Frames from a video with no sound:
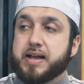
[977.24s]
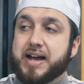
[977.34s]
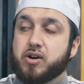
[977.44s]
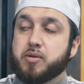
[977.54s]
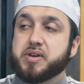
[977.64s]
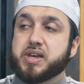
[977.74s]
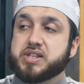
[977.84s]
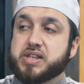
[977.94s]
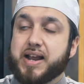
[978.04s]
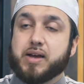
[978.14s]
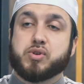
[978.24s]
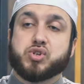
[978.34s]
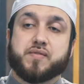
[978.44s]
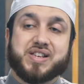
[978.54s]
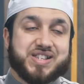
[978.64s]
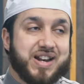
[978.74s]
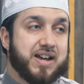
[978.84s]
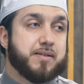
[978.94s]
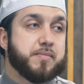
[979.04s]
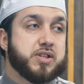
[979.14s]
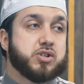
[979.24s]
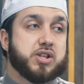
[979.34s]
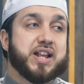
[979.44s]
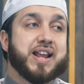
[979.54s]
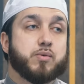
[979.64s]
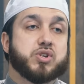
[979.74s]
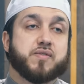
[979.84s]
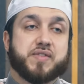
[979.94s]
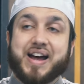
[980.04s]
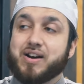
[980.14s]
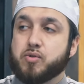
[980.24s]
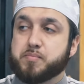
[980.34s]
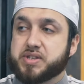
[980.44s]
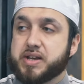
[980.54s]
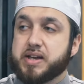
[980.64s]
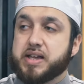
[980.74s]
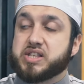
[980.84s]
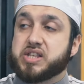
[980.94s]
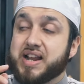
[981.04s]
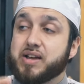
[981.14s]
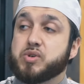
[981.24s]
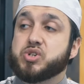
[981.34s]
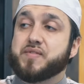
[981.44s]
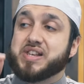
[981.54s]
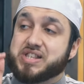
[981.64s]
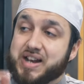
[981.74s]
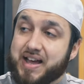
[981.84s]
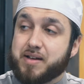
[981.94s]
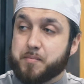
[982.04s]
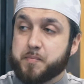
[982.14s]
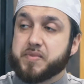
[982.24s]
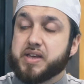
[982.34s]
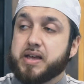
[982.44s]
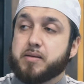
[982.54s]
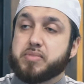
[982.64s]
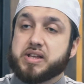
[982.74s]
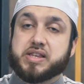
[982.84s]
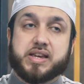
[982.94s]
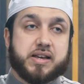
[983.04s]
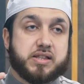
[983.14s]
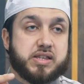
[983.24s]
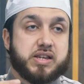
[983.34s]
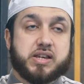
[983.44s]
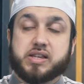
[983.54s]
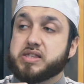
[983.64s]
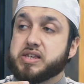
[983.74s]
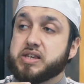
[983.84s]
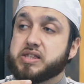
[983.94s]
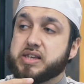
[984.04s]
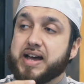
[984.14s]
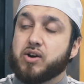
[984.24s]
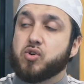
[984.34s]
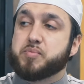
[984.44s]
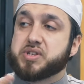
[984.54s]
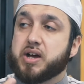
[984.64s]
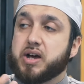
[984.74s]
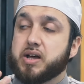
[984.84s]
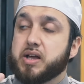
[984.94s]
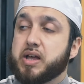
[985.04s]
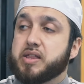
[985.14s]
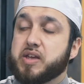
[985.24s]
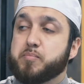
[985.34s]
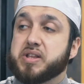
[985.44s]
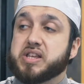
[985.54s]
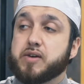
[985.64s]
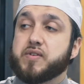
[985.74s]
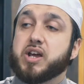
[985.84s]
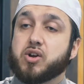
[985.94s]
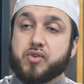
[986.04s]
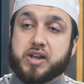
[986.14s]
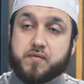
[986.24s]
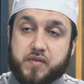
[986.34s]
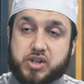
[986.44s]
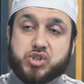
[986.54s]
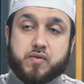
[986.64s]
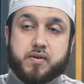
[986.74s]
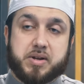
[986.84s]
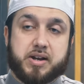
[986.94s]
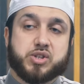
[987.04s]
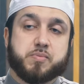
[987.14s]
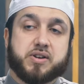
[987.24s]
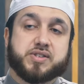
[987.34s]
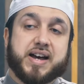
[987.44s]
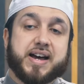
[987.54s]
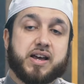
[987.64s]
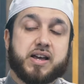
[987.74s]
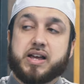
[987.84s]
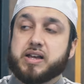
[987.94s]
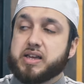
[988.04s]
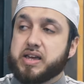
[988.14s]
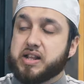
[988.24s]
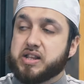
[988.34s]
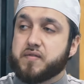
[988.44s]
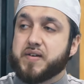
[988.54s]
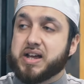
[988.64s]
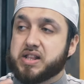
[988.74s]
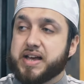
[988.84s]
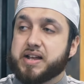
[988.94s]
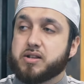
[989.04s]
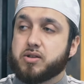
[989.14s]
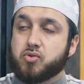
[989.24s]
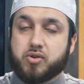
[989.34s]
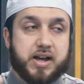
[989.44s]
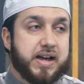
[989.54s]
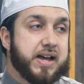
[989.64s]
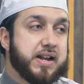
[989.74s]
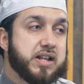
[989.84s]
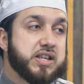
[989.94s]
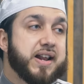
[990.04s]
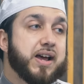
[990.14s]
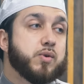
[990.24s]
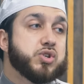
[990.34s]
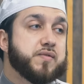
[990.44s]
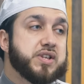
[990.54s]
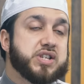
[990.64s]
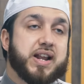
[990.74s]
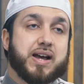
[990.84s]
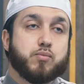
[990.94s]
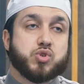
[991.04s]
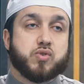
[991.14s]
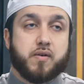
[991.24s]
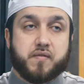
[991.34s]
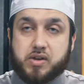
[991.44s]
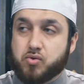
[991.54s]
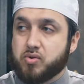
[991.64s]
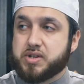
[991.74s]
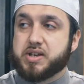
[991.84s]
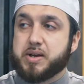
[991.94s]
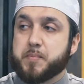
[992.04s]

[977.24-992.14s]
Arabic is the language of Islam. It's not the language of the Arabs. It's the language of Islam. But the Arabs are, they've been given a great virtue from Allah subhanahu wa ta'ala in the fact that the Quran and the language of Islam was revealed